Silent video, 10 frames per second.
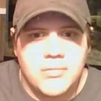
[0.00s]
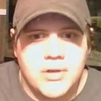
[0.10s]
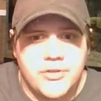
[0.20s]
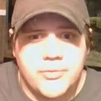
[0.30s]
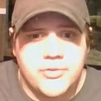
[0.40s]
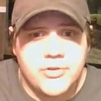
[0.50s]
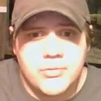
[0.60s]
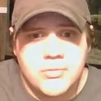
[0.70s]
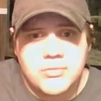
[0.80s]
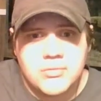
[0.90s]
It's up to
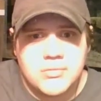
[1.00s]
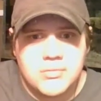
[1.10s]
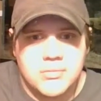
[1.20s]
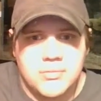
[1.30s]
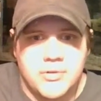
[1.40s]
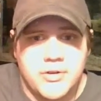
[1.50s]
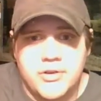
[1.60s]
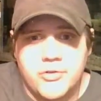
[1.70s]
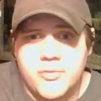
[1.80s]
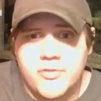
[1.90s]
you. You can
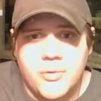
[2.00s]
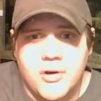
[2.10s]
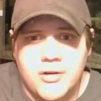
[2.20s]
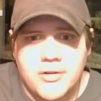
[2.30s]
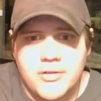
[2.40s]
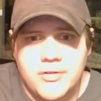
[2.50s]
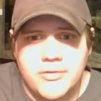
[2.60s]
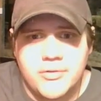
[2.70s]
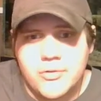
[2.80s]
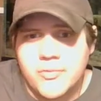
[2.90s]
do them if you want. You can
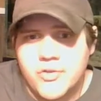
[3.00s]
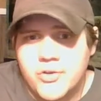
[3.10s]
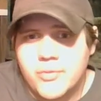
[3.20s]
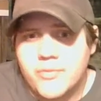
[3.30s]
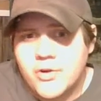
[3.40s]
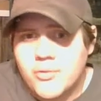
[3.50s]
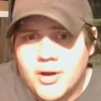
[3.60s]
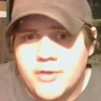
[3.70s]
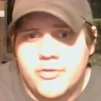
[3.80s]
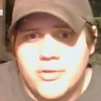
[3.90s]
do them if you don't
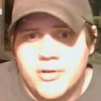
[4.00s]
want to.